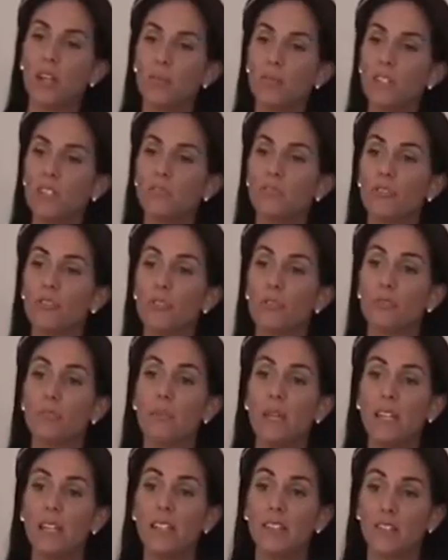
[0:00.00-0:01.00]
comes in for their
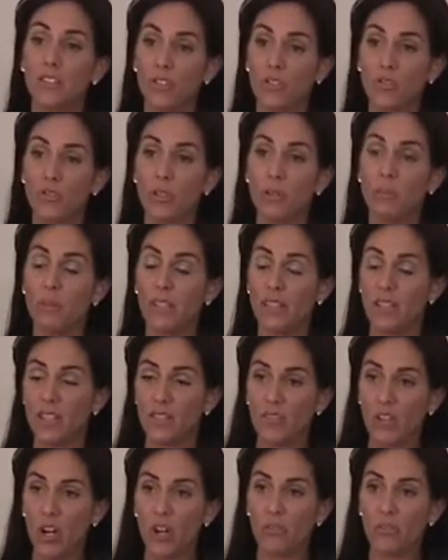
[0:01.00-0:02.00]
maintenance treatment,
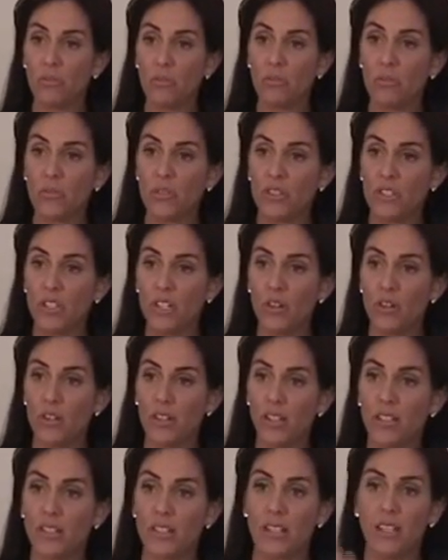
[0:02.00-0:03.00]
they've gone through their
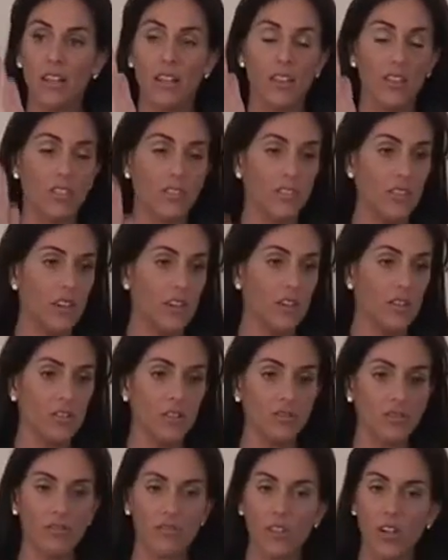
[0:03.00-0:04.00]
series,
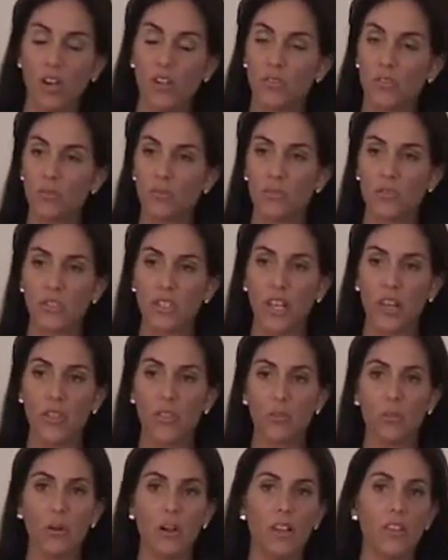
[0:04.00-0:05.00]
they've gone through the
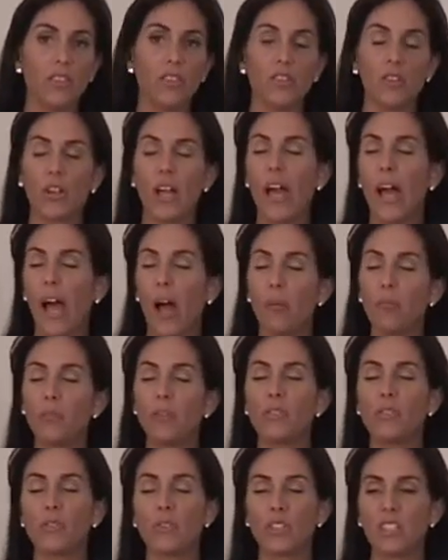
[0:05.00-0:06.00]
10th one, they're
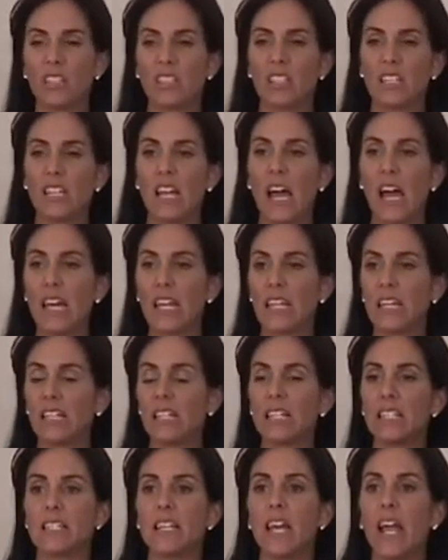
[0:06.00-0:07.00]
happy, they're ecstatic, and
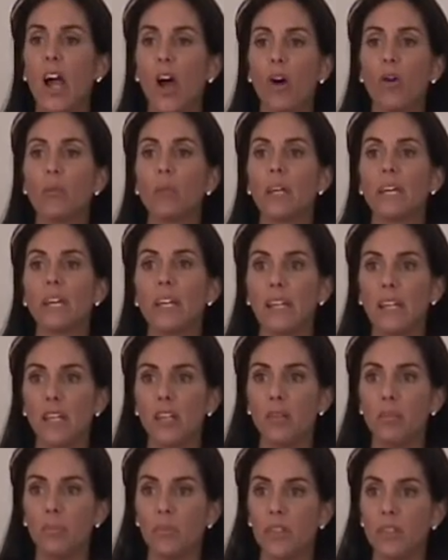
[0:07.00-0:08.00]
they say, how am I going to
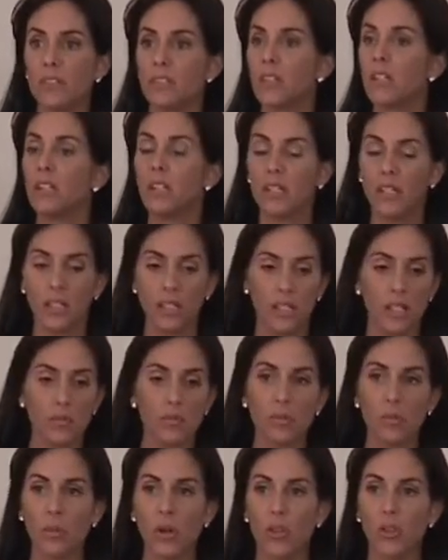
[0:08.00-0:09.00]
keep this?
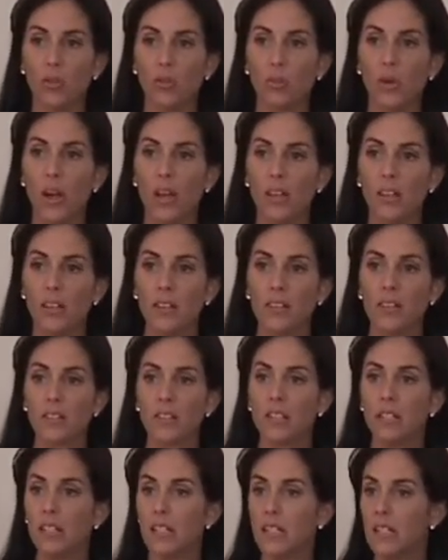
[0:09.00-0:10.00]
Keep them on their products,
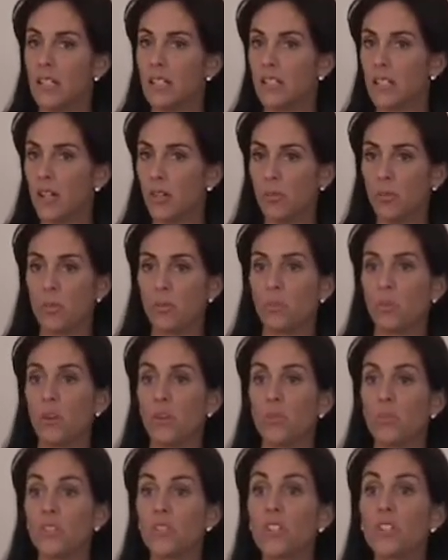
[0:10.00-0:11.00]
tell them to wear
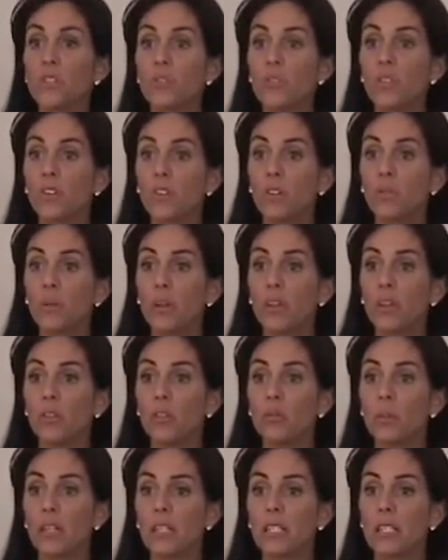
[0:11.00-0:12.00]
their sunscreen on a
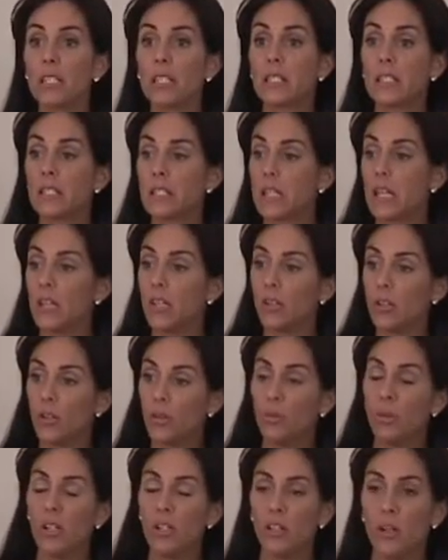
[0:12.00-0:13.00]
regular basis, and say, you
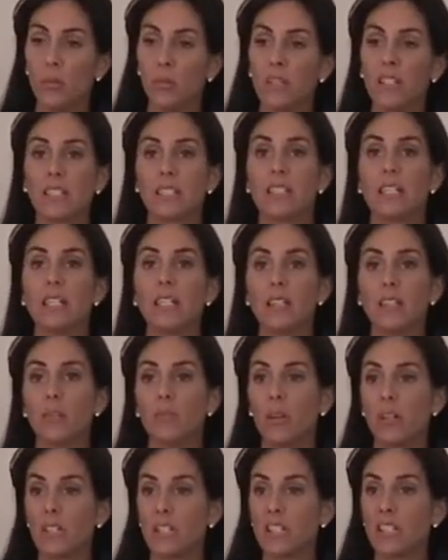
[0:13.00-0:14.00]
know what, I'm going to see you in
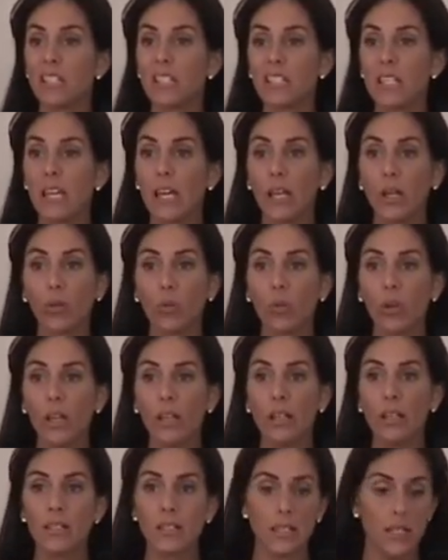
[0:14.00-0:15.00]
about 6 to 8
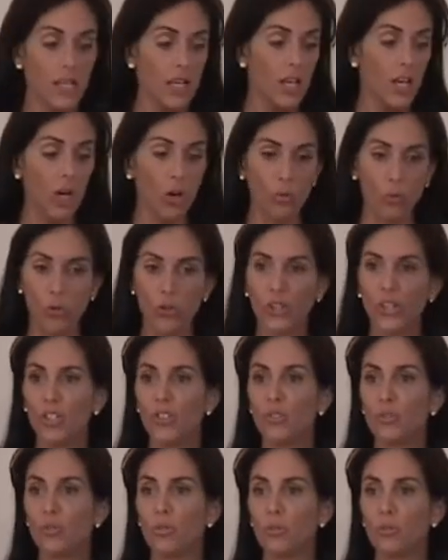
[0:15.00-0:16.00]
weeks, and we're going
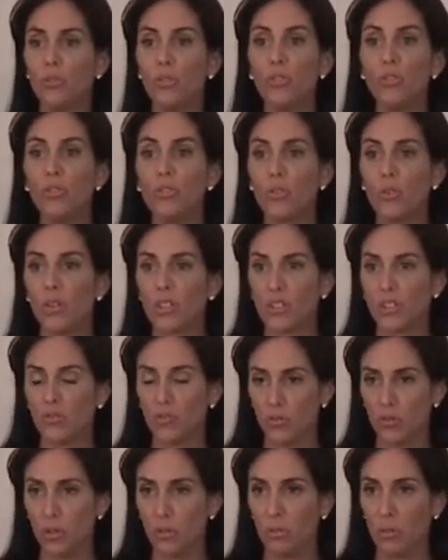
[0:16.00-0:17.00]
to do a real
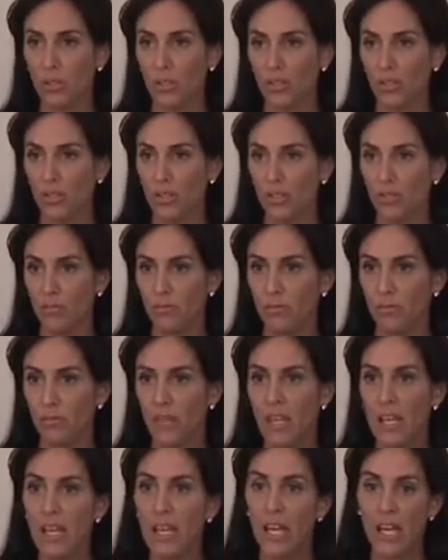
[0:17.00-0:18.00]
aggressive treatment on you.
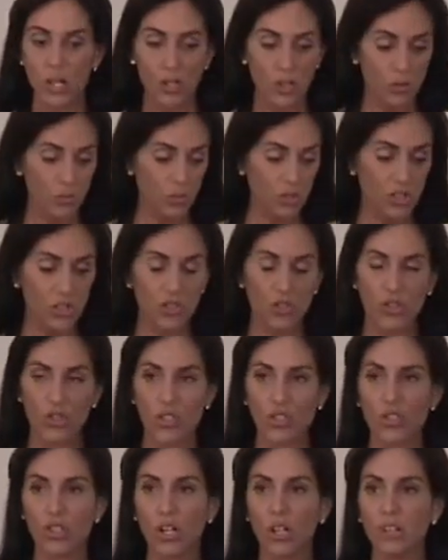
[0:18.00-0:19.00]
And you want to
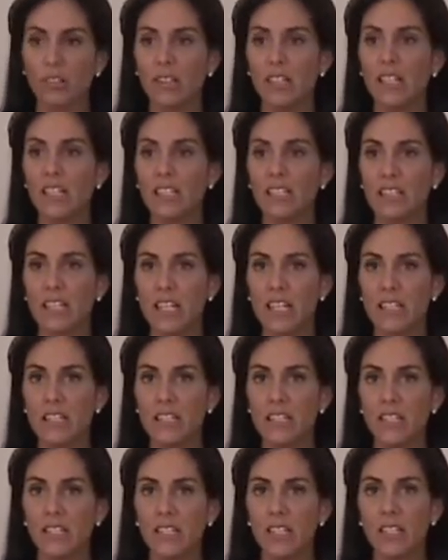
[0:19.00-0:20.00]
start the
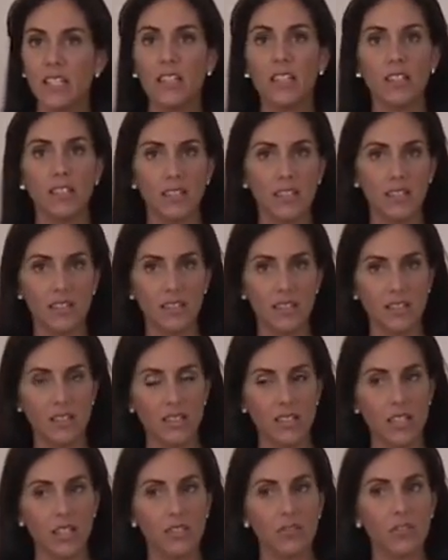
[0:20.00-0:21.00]
intensity,
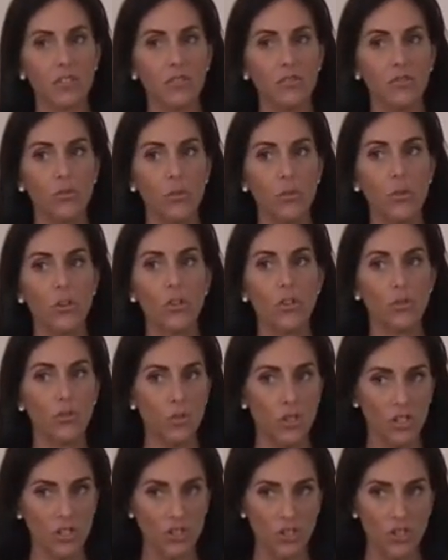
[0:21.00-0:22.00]
instead of at a 4, you
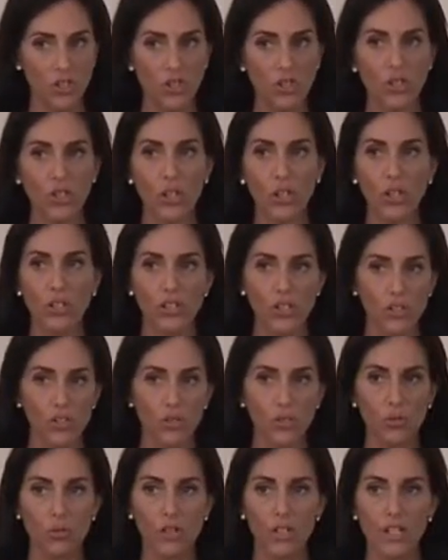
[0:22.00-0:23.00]
want to start
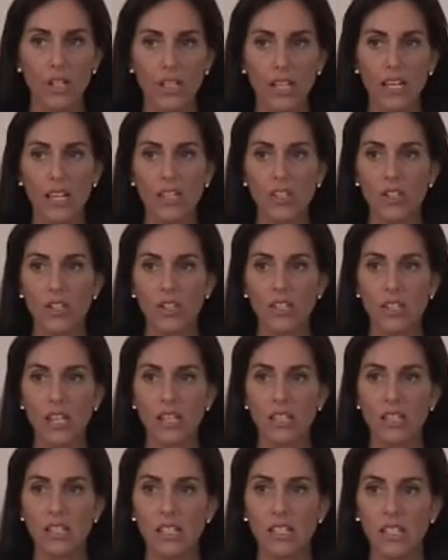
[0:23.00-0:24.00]
your gauge
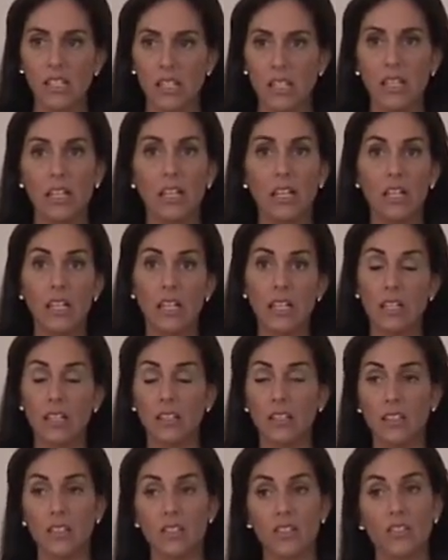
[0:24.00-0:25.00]
intensity
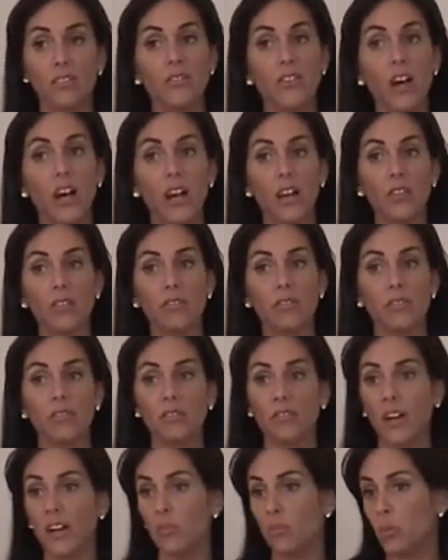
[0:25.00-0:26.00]
at least a 5,
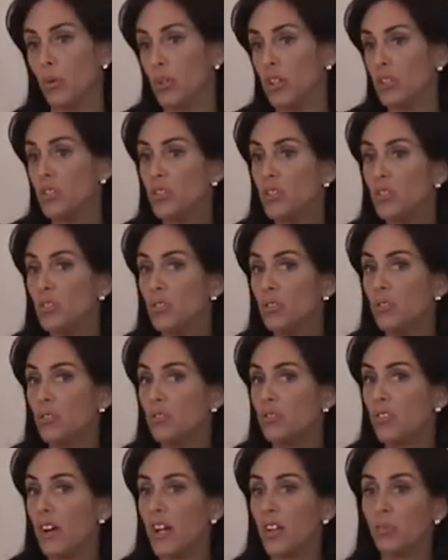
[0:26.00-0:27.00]

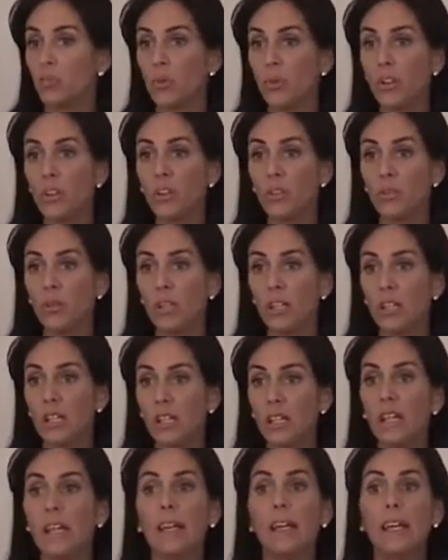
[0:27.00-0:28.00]
5.2,
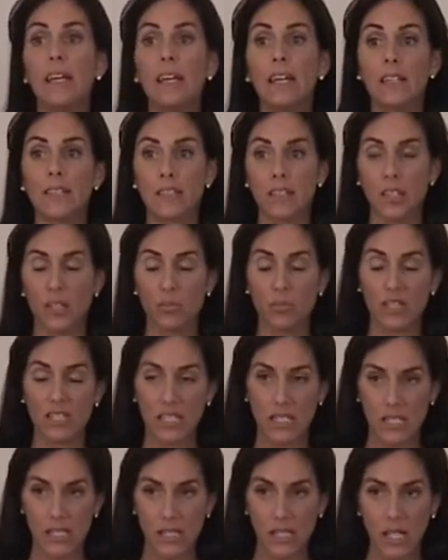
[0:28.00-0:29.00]
5.3. It's going to be
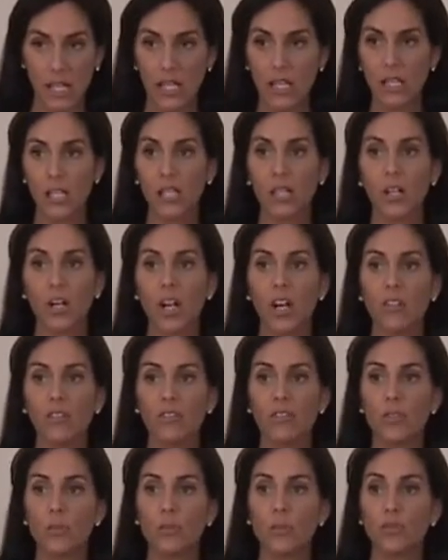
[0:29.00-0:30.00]
slightly
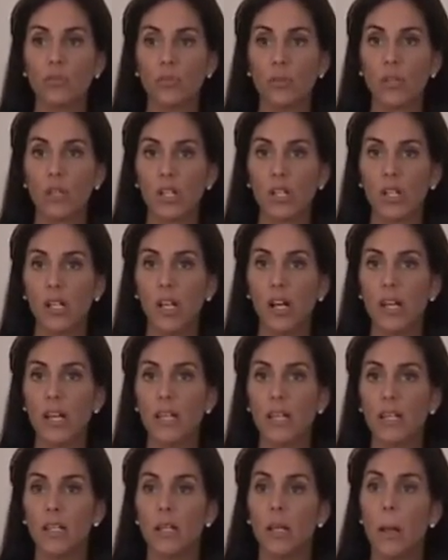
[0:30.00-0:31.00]
uncomfortable for the
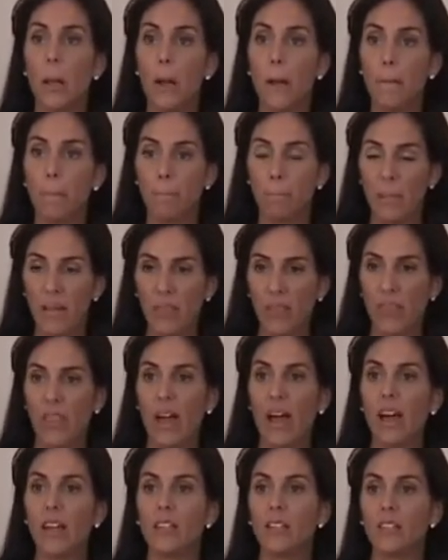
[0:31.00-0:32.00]
client, but
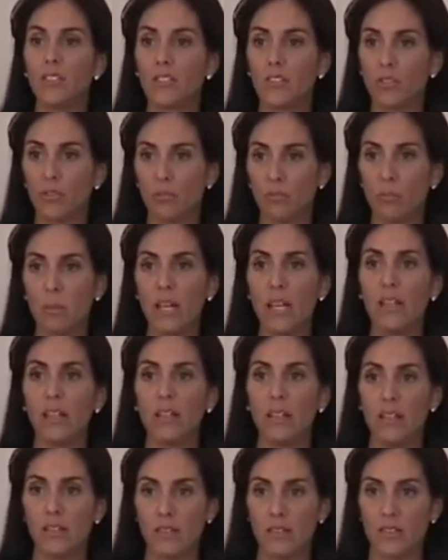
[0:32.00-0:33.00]
that is their
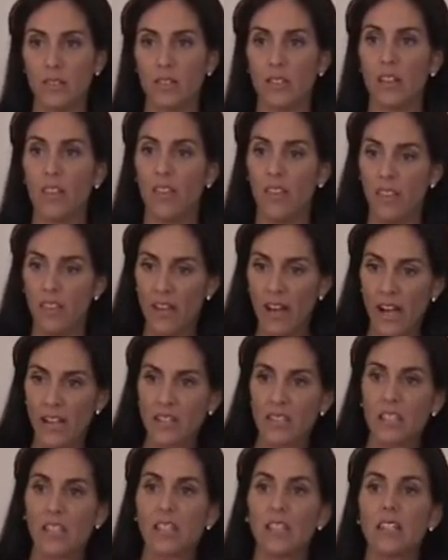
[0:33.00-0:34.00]
maintenance.
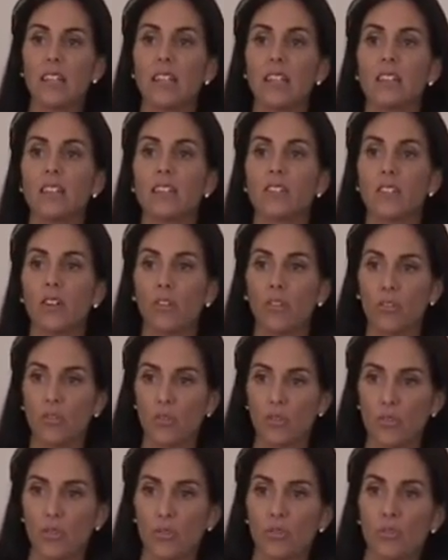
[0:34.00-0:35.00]
That's going to get the
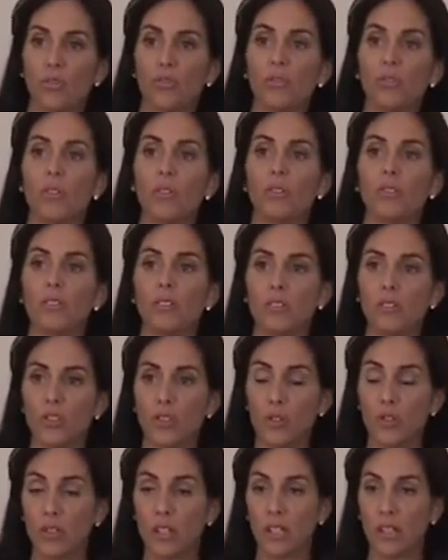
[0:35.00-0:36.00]
cellular turnover
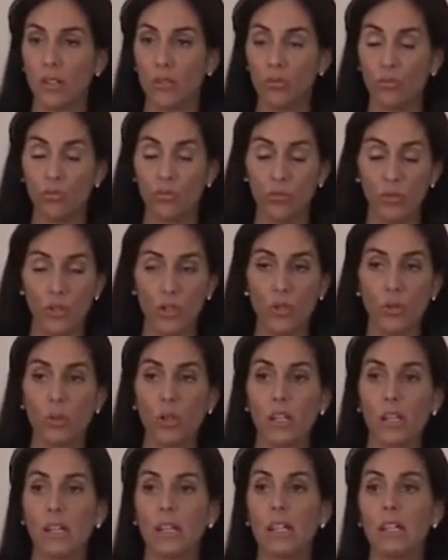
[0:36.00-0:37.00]
turning really
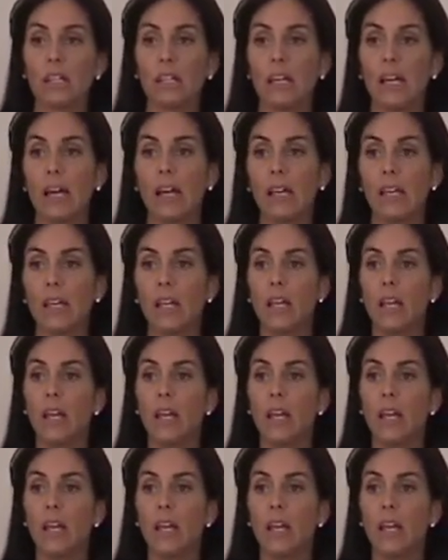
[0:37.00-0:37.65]
quickly again.